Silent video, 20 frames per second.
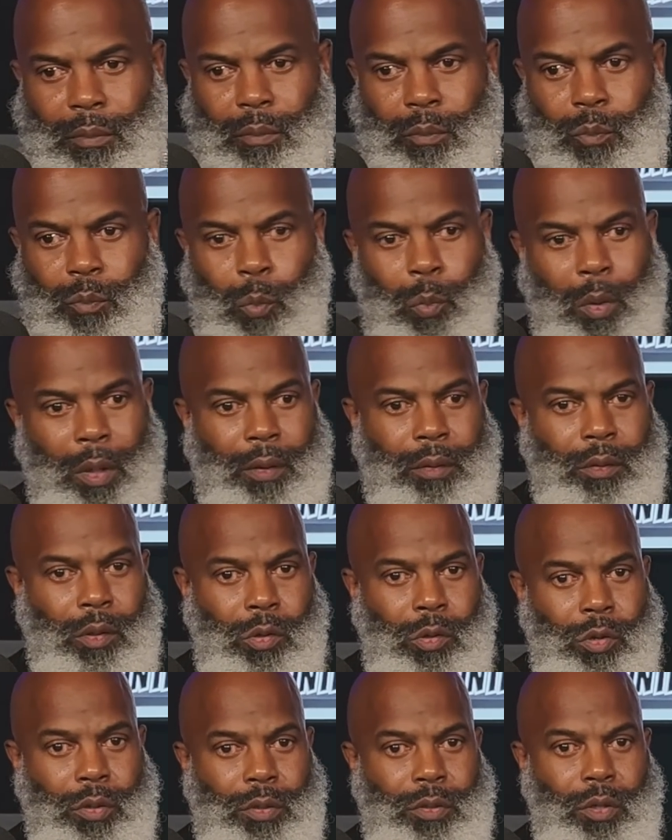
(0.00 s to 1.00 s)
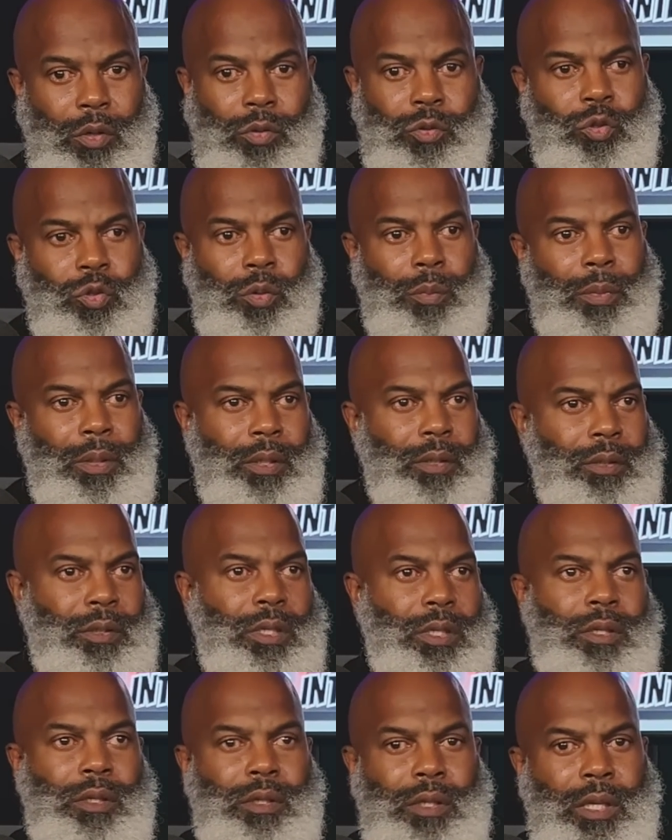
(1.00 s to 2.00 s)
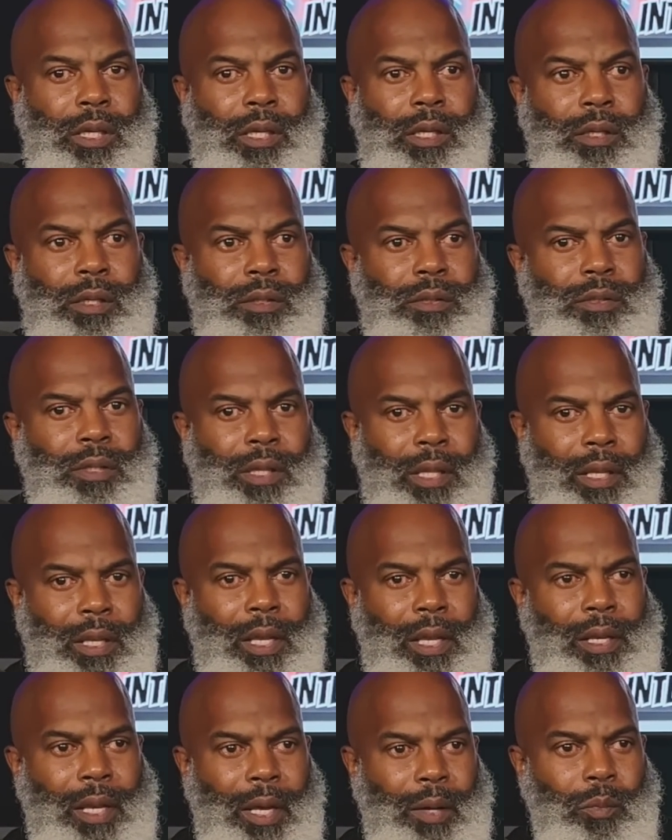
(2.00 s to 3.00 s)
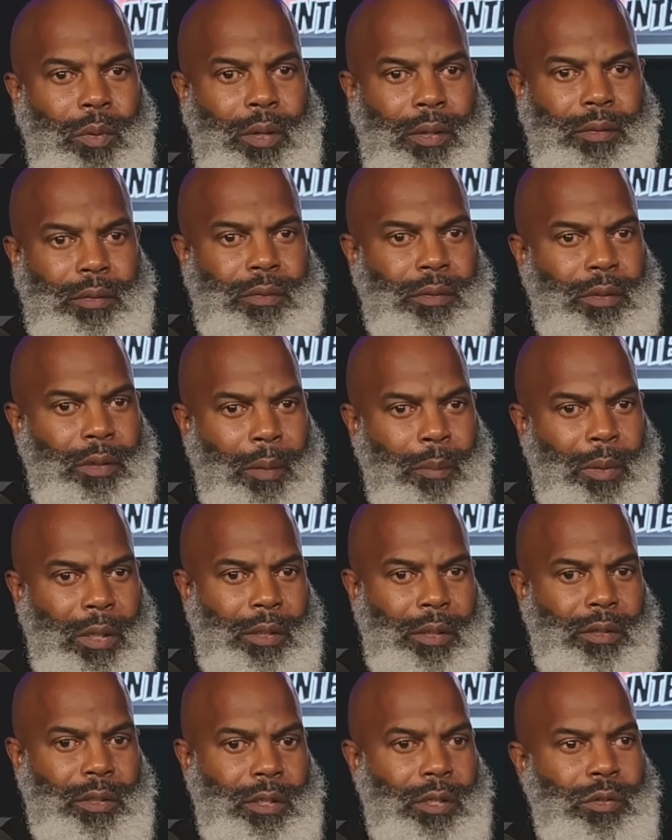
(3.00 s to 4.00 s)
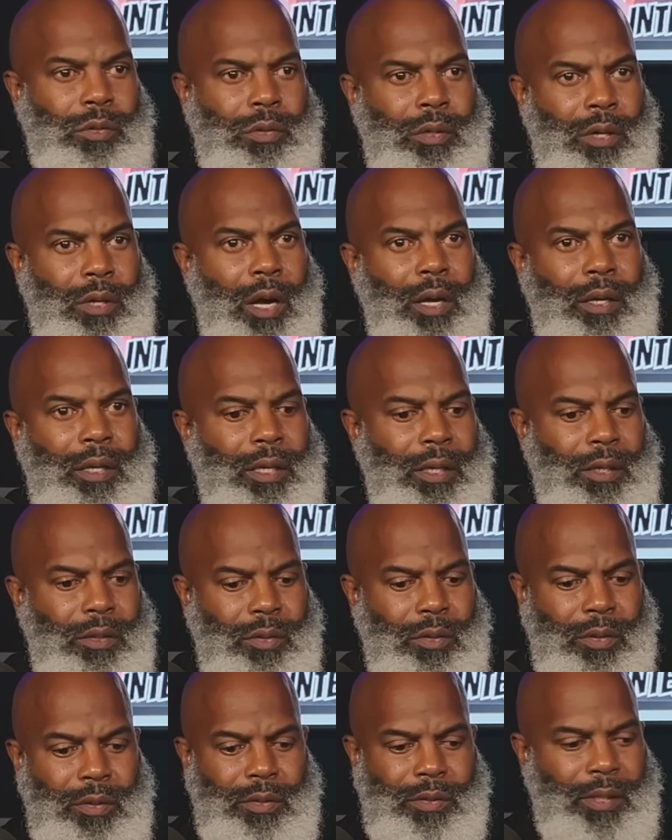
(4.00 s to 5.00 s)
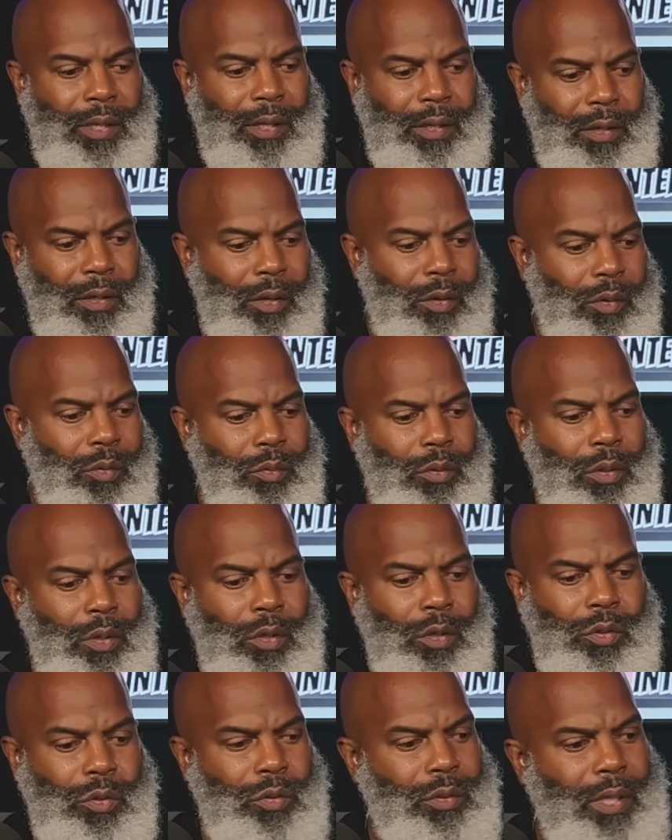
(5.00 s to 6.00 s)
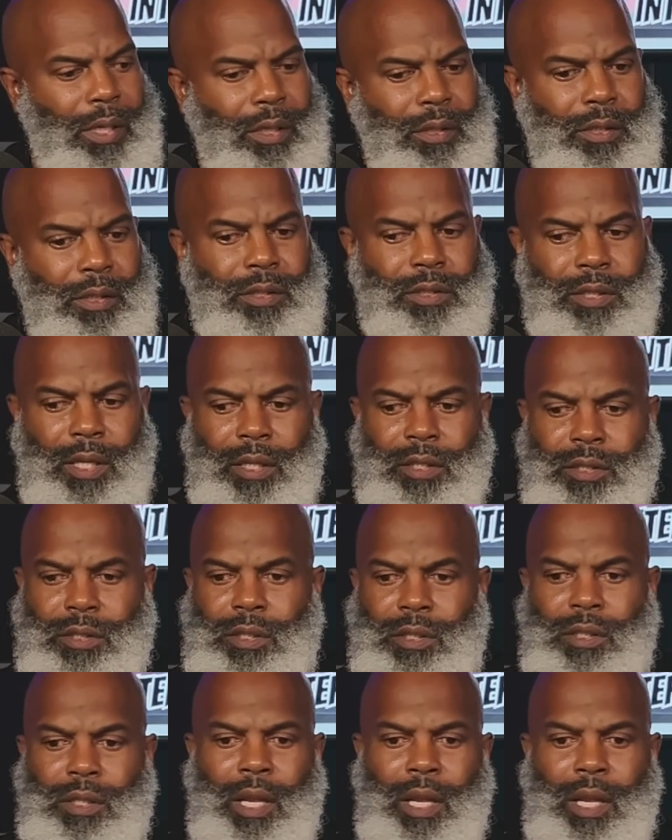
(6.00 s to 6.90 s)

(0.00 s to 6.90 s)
What you just go to him and he just give you keys? Like what is? I mean, he just give you the car keys, or he's saying, "Yo, you take this section."